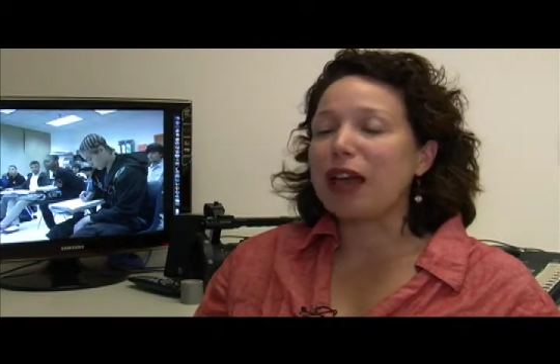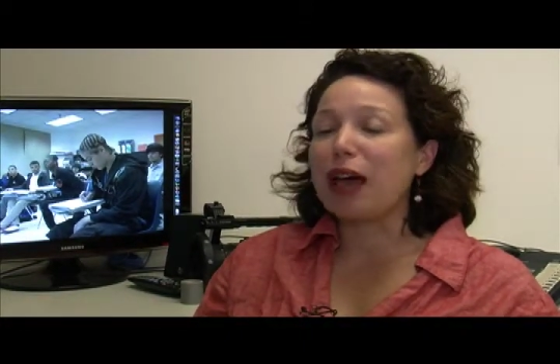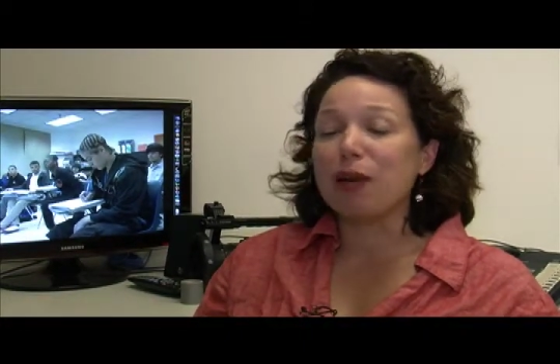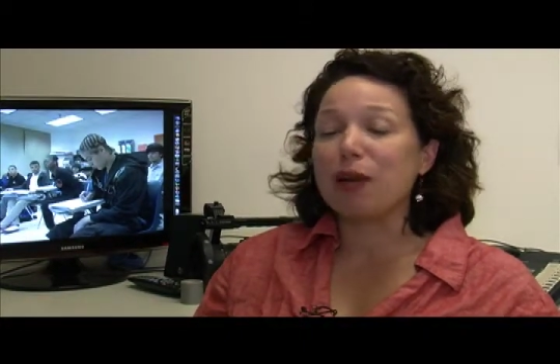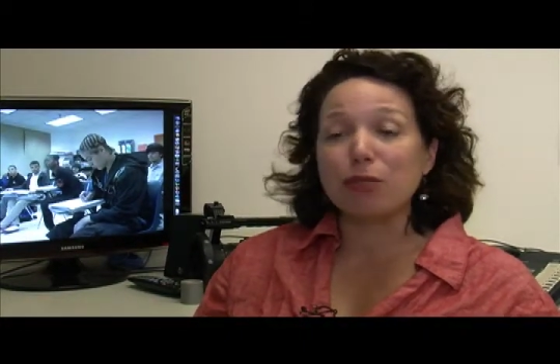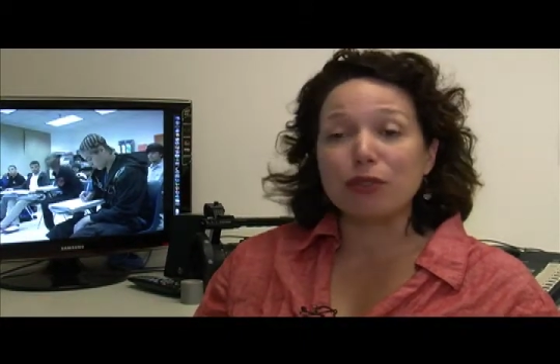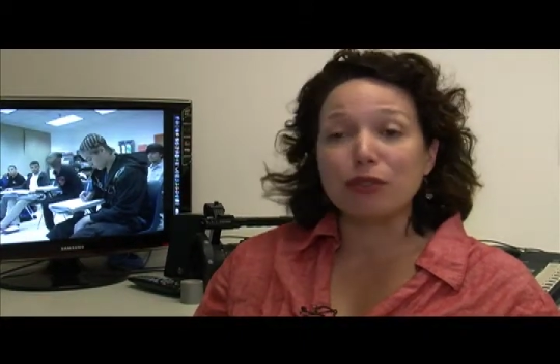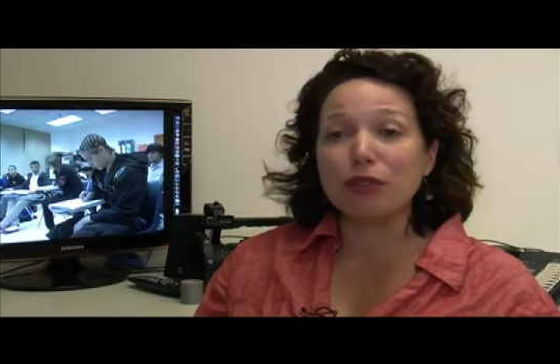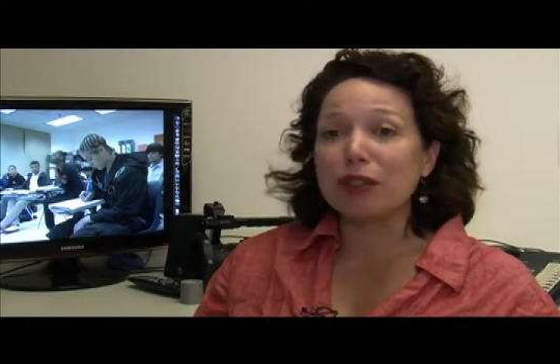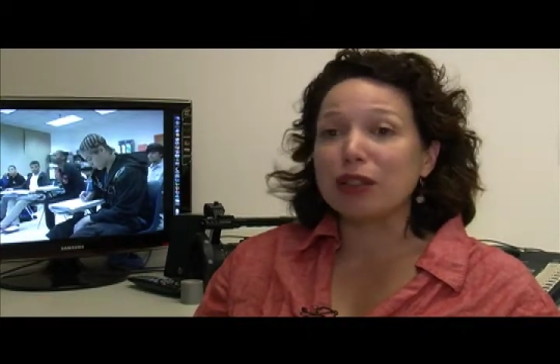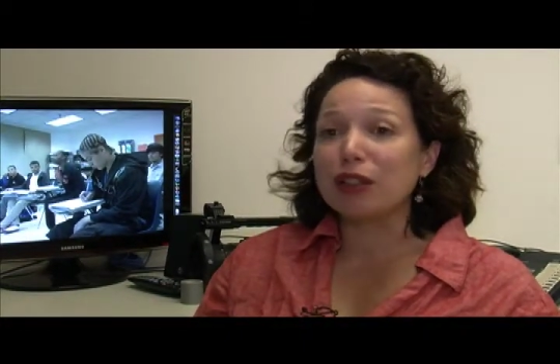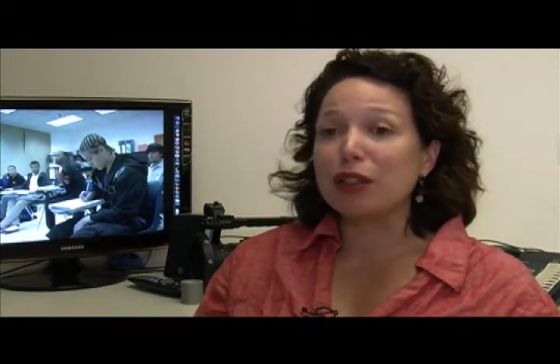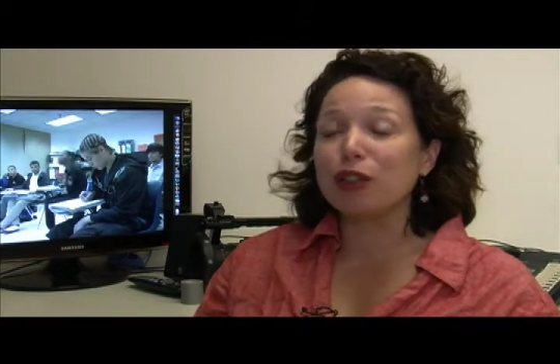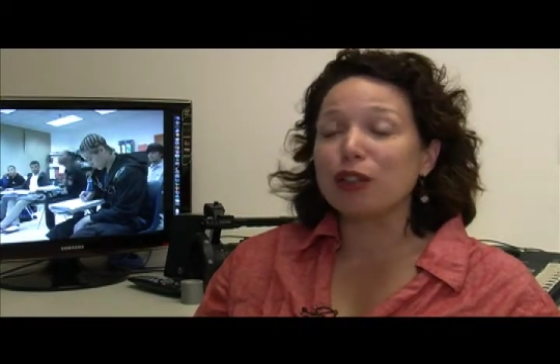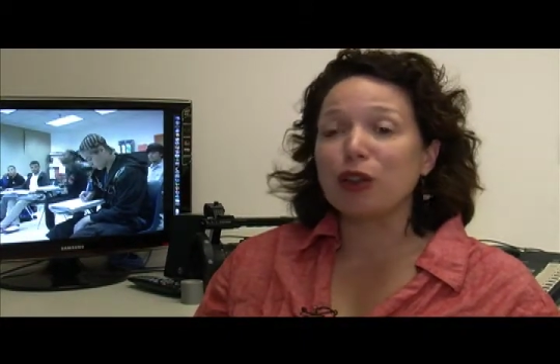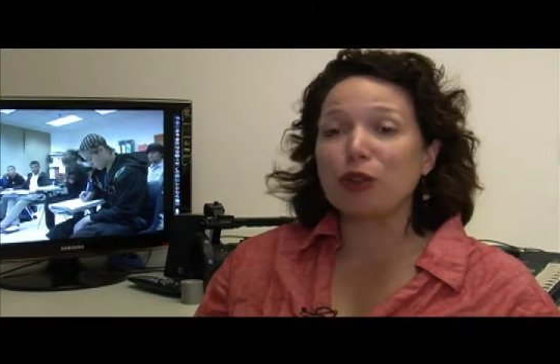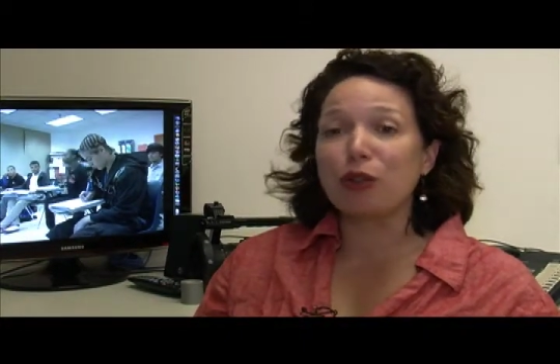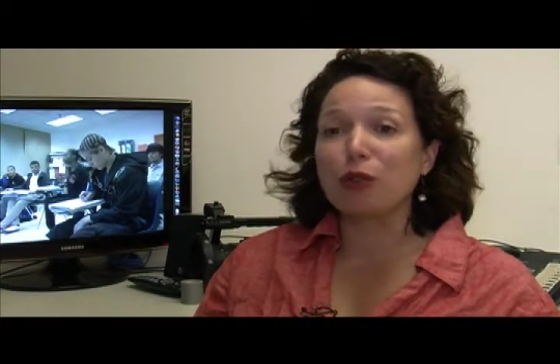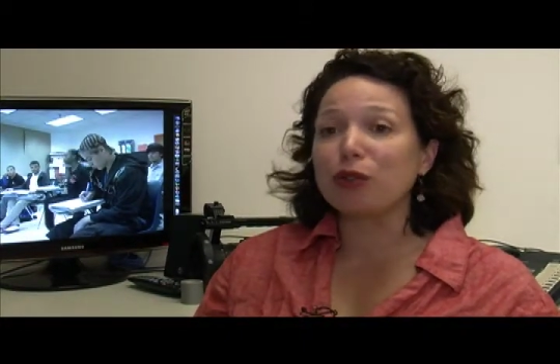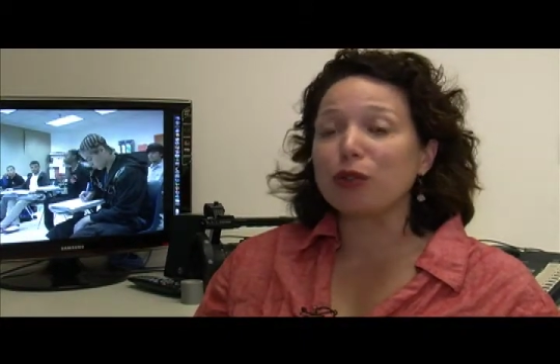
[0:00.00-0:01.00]
absolutely
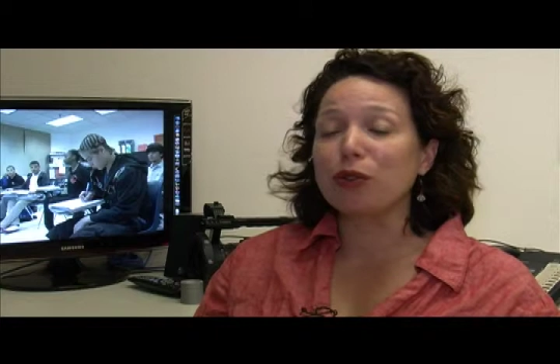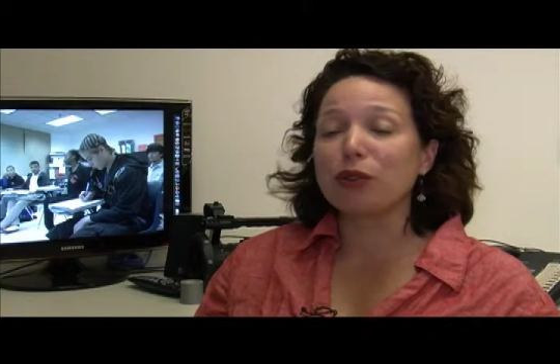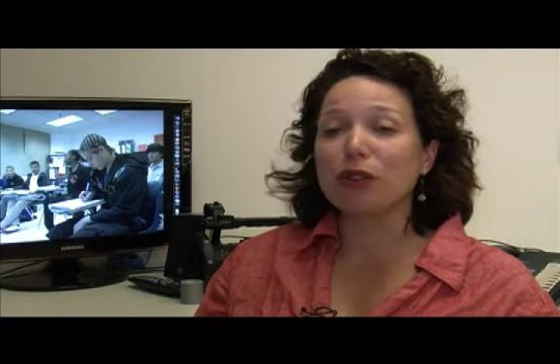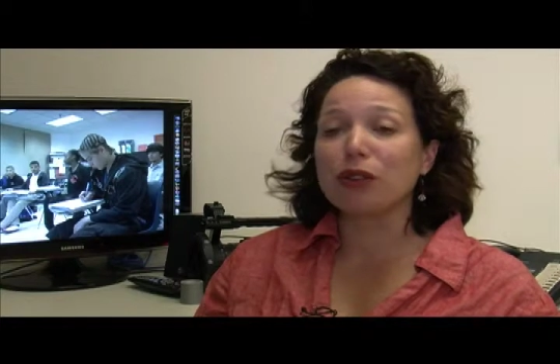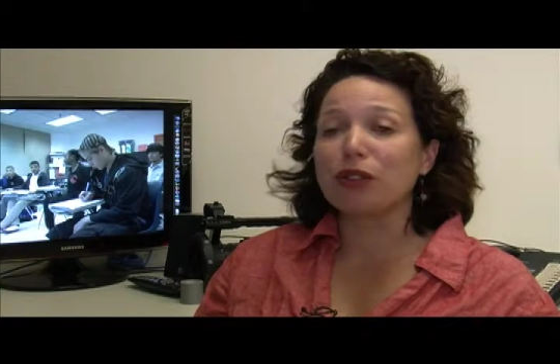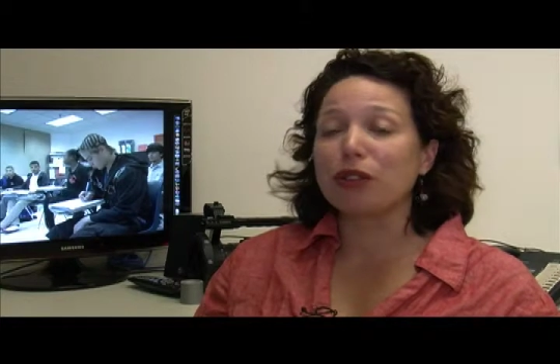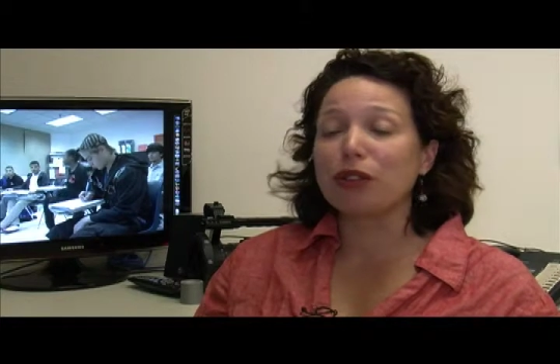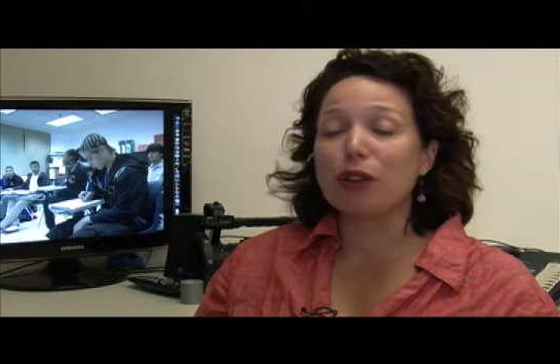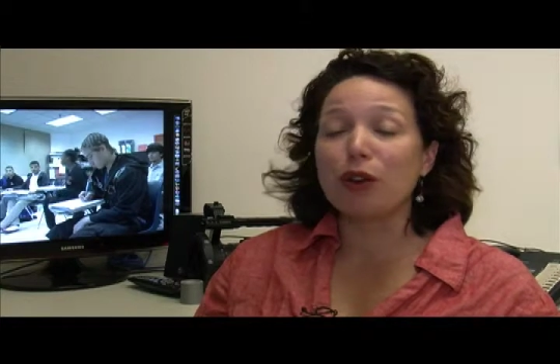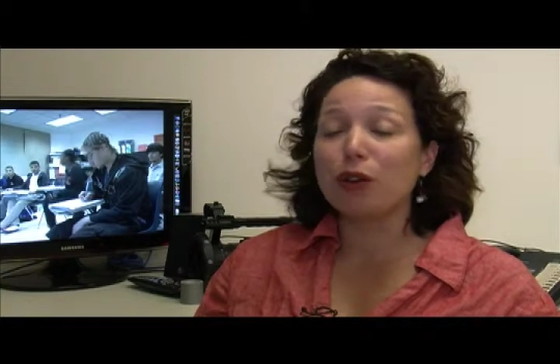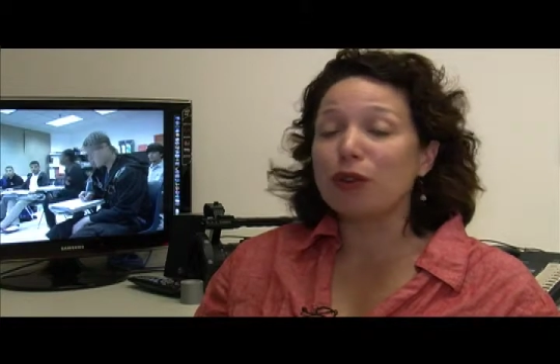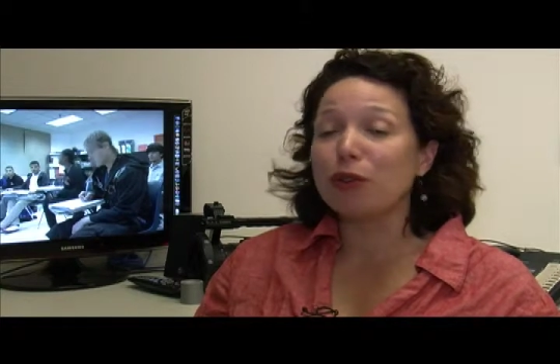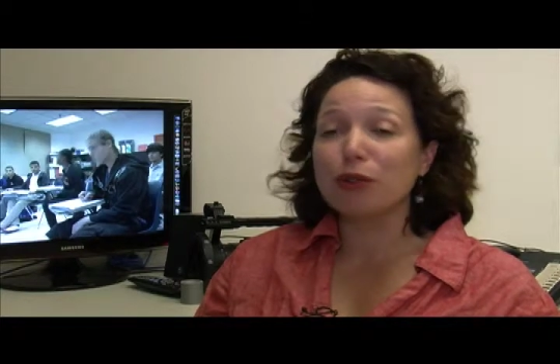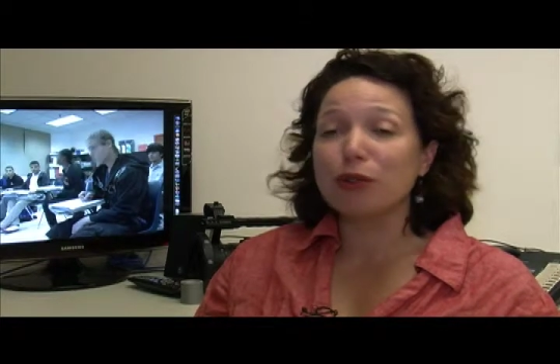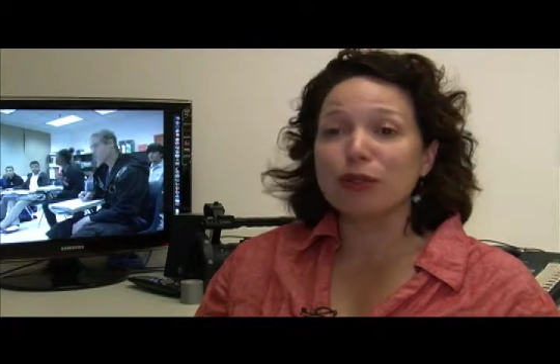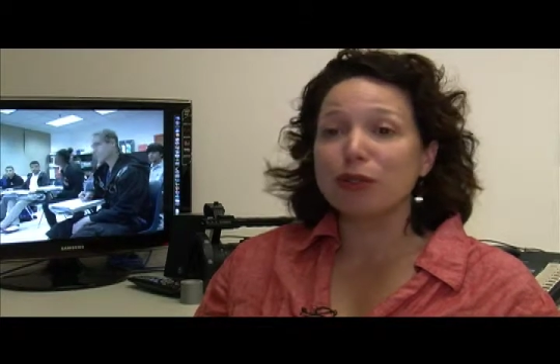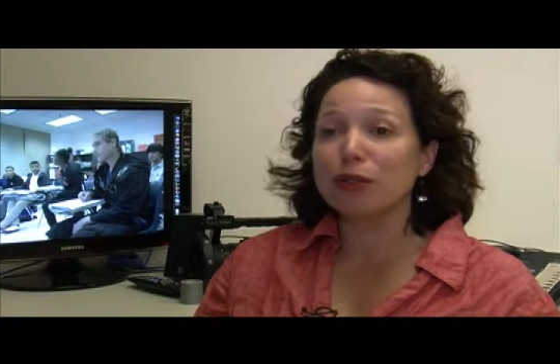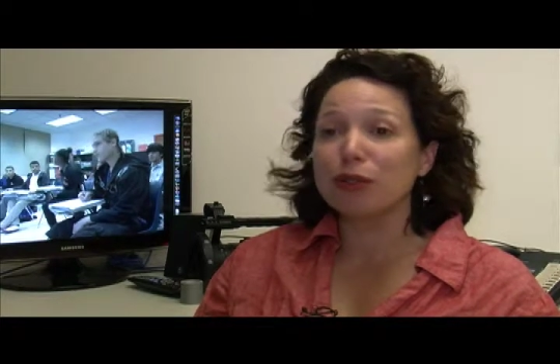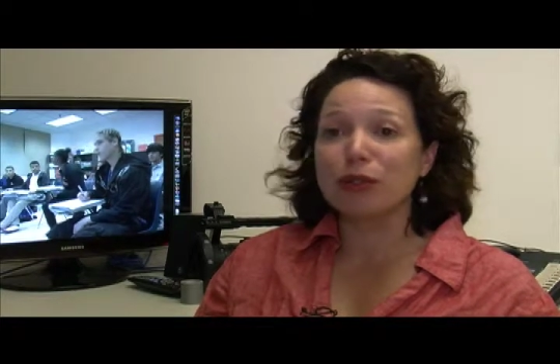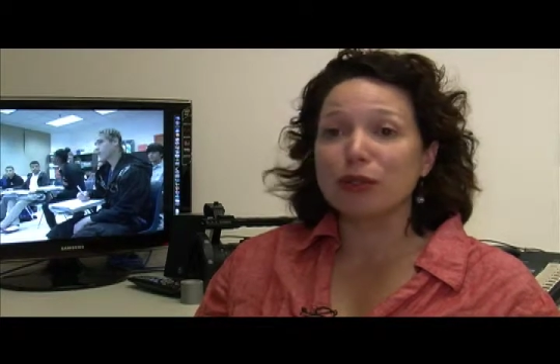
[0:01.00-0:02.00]

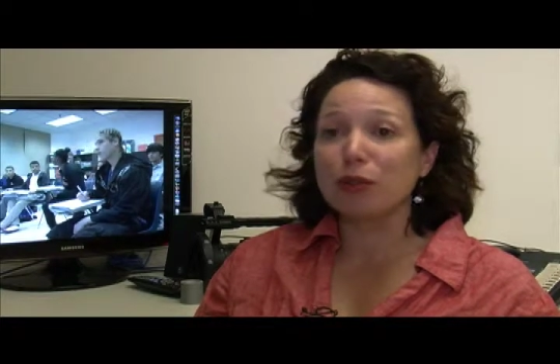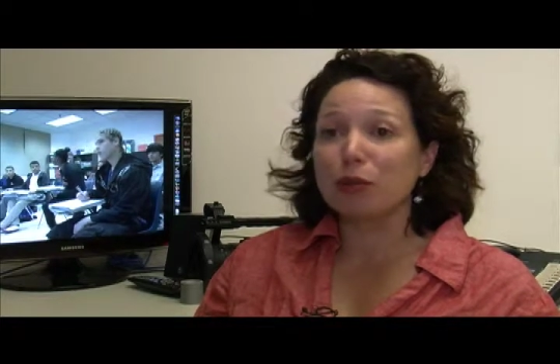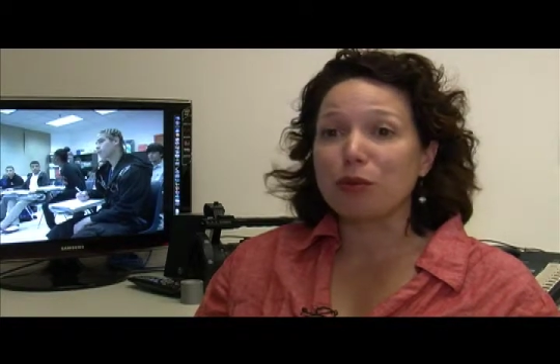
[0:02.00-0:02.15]
no